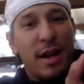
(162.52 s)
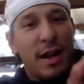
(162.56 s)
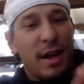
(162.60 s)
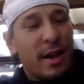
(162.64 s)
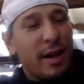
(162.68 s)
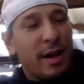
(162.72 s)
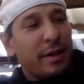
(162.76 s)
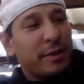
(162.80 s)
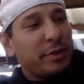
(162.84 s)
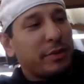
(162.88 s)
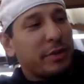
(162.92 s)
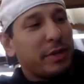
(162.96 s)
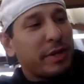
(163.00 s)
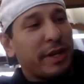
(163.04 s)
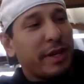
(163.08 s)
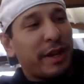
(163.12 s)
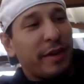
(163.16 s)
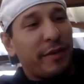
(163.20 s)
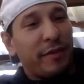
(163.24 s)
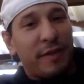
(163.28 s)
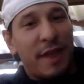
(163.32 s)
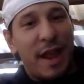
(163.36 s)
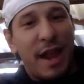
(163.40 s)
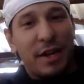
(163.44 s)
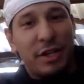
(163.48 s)
This was a
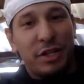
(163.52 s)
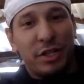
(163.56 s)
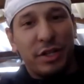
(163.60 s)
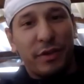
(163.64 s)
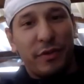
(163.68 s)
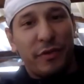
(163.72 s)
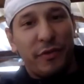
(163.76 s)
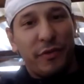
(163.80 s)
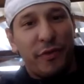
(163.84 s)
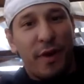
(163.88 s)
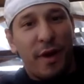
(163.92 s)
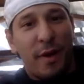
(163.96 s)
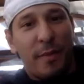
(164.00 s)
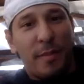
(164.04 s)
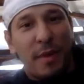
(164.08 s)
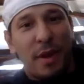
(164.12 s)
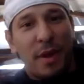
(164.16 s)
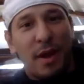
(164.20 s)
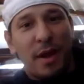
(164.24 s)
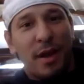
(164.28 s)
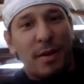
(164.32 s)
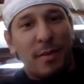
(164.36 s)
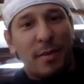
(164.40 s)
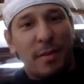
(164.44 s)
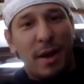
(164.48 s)
gift actually from
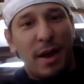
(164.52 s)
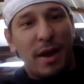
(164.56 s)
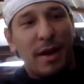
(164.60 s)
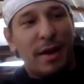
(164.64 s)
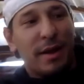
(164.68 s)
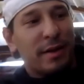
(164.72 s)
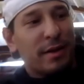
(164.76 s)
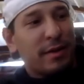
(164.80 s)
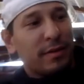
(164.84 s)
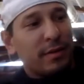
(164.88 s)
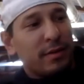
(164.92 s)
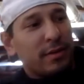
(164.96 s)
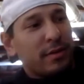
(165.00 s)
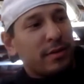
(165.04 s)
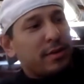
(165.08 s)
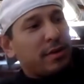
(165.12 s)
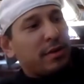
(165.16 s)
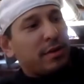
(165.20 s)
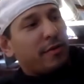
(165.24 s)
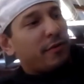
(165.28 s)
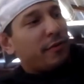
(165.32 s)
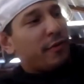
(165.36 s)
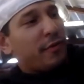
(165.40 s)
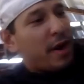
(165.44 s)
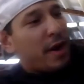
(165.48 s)
my
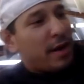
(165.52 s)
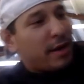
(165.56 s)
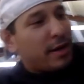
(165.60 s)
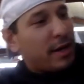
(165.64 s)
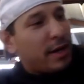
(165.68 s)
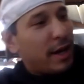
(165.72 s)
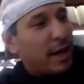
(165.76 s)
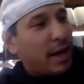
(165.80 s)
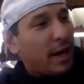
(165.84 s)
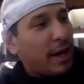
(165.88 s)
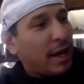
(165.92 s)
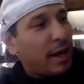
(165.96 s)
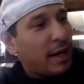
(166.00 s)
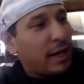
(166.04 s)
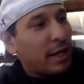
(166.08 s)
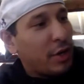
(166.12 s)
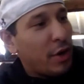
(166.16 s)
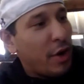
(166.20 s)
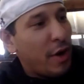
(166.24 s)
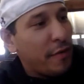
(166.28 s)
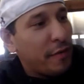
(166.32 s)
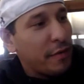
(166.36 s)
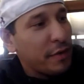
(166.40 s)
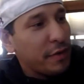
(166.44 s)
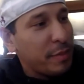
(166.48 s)
dear friend and
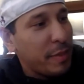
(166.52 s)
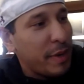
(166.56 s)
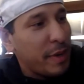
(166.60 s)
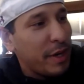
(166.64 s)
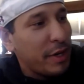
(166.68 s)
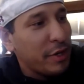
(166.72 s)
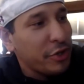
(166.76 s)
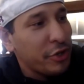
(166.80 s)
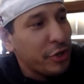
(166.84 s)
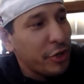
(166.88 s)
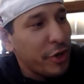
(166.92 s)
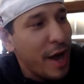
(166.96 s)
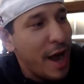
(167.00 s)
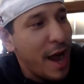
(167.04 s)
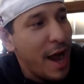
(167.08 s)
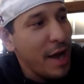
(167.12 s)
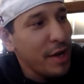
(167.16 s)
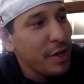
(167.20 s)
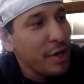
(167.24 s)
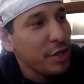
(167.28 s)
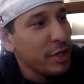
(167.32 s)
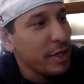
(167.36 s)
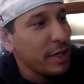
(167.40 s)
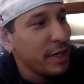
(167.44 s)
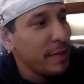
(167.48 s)
office manager
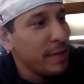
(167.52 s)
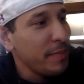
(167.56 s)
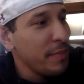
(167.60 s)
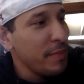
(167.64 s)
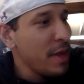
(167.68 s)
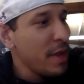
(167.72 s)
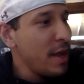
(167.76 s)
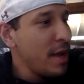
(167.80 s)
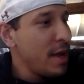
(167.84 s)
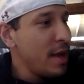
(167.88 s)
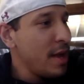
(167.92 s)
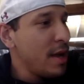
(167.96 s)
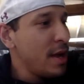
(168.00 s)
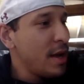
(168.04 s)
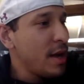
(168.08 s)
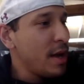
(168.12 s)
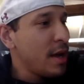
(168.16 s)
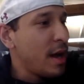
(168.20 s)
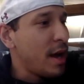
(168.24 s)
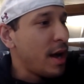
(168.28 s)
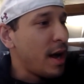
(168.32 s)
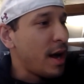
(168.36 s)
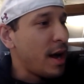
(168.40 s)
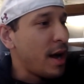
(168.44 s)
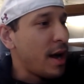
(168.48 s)
Ashley.
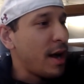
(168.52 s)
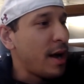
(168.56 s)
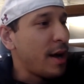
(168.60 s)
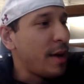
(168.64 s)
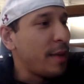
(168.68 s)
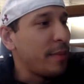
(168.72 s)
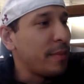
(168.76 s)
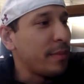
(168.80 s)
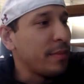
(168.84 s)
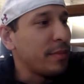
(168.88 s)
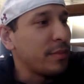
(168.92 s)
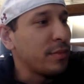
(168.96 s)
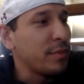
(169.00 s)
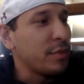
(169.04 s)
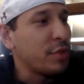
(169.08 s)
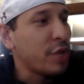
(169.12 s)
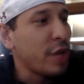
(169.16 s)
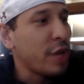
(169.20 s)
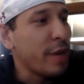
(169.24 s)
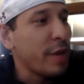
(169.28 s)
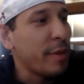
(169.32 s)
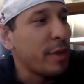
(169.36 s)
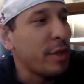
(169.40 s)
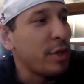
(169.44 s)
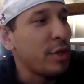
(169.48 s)

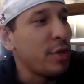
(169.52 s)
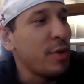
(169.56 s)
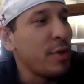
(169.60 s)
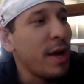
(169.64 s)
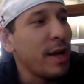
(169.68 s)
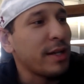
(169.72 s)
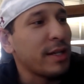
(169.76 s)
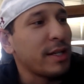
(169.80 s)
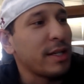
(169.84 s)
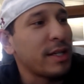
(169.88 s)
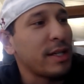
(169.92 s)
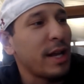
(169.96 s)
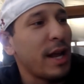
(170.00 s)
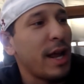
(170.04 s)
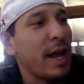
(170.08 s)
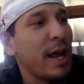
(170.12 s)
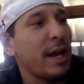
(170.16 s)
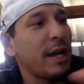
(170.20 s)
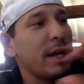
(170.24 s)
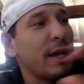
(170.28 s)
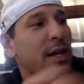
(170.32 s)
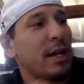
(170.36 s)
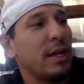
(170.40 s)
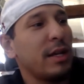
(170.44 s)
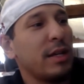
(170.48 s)
Jeremy, you had
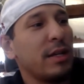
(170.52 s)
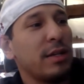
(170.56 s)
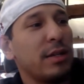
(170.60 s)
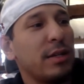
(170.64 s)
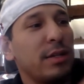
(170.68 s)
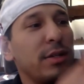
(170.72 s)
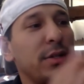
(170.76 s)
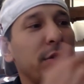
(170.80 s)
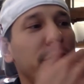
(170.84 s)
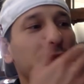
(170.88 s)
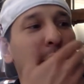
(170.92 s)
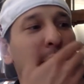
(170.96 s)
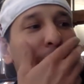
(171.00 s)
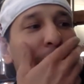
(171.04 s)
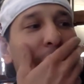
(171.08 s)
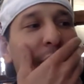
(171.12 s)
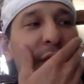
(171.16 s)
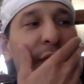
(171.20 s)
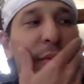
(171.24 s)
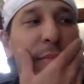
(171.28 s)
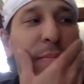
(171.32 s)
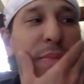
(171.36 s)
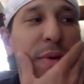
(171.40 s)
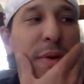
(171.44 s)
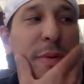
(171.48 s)
said you
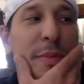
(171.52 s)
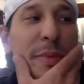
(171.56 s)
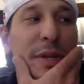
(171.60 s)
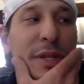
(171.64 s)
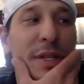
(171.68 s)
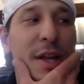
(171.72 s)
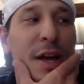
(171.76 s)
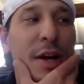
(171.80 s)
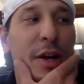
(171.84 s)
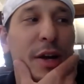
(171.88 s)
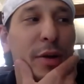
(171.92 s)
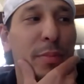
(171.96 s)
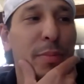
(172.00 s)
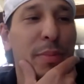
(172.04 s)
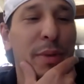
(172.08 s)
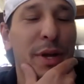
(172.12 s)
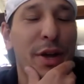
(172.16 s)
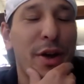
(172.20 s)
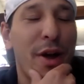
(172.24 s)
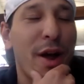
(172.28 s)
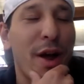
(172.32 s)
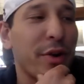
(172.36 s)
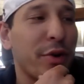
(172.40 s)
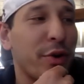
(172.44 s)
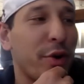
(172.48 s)
have a Bib and Tucker
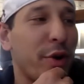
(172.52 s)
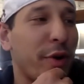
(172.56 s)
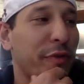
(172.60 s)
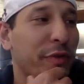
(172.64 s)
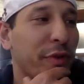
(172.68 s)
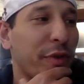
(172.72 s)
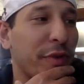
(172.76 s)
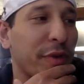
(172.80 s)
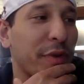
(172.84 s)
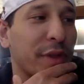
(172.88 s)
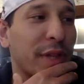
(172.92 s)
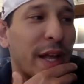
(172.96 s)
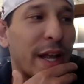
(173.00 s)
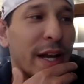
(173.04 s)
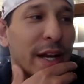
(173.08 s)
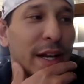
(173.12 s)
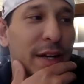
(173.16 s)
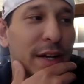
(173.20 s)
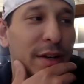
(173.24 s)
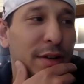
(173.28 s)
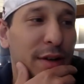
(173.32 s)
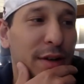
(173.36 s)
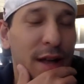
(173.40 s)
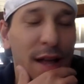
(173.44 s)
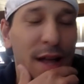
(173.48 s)
beer. I don't know if they're
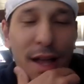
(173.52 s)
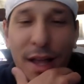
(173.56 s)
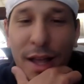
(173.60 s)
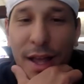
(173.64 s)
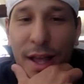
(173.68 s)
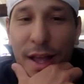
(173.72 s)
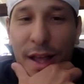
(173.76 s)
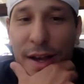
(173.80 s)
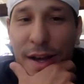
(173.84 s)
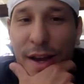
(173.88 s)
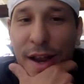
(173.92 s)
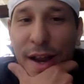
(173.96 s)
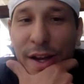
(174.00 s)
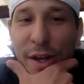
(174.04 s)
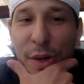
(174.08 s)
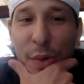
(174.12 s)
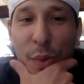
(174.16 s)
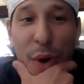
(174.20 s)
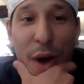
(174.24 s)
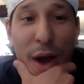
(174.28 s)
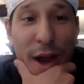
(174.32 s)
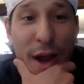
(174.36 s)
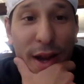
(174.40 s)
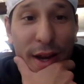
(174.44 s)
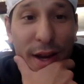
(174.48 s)
related in any
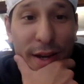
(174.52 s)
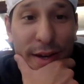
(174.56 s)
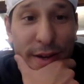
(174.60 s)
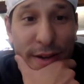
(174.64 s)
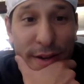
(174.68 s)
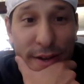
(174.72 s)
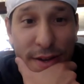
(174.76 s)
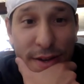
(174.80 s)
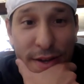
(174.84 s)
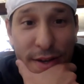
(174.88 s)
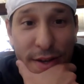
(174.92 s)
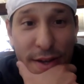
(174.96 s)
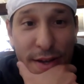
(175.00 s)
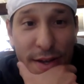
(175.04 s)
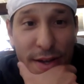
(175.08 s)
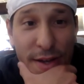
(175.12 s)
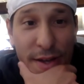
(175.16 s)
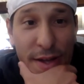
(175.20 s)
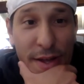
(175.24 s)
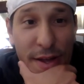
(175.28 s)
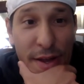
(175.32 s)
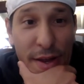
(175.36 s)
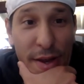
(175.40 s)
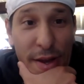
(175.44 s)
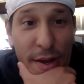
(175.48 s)
way,
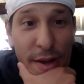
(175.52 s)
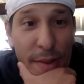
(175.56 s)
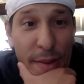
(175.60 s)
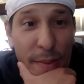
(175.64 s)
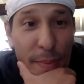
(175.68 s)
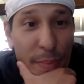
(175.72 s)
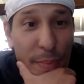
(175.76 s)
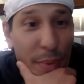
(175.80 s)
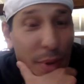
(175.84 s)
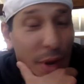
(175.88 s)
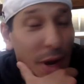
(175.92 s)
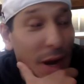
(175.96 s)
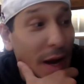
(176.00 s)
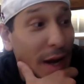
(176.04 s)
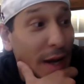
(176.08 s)
but